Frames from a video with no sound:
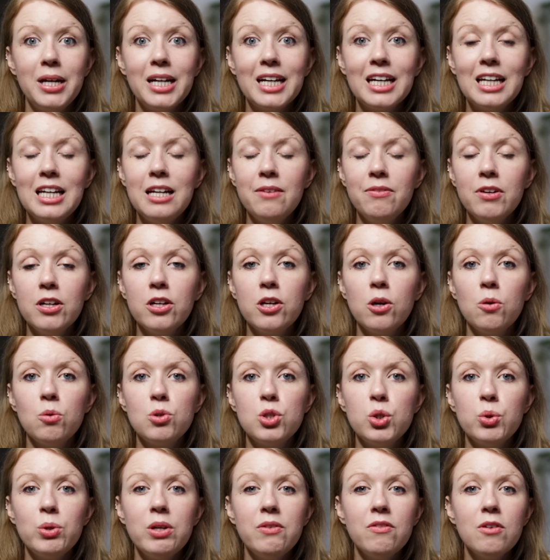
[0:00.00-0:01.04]
But it can even go
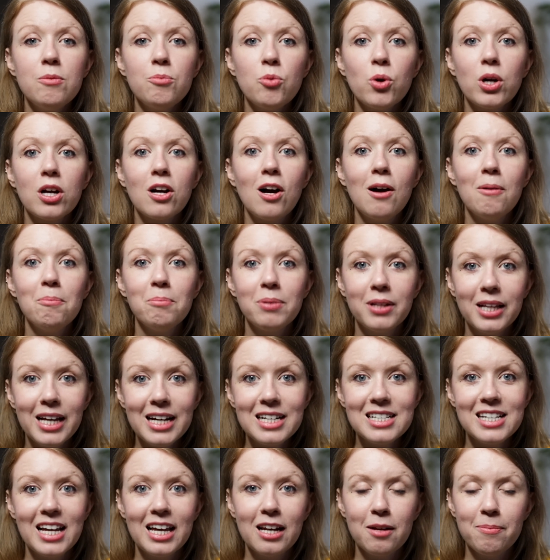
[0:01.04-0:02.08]
to even more
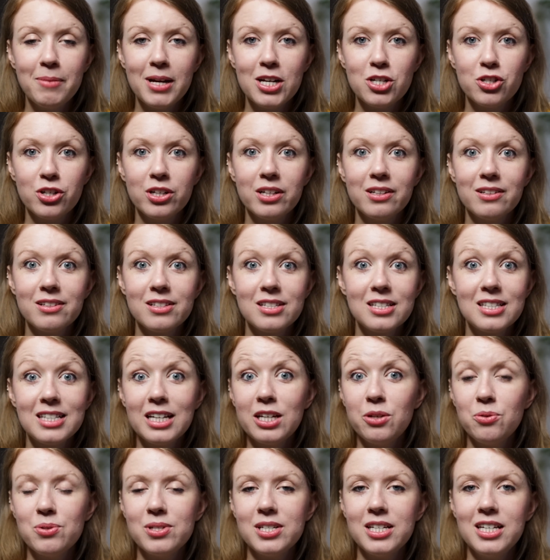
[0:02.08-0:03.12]
complex animations
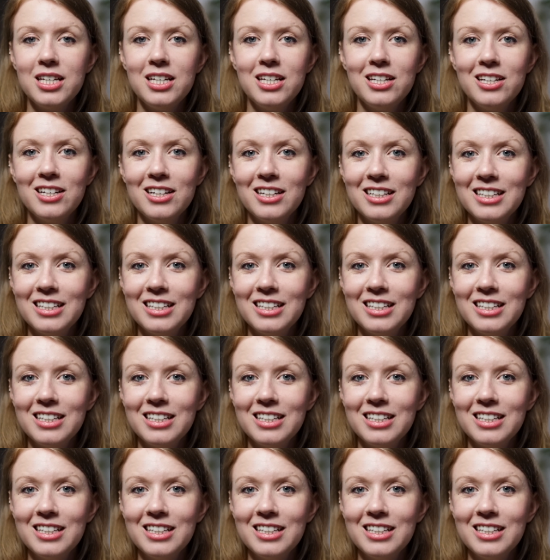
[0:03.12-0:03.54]
that you see